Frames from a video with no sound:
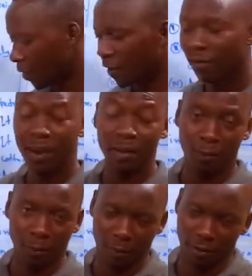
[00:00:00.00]

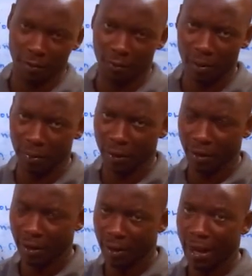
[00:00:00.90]
survival of the family
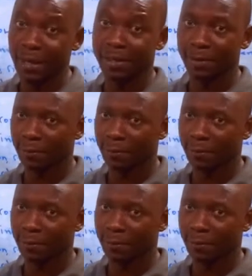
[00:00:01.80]
as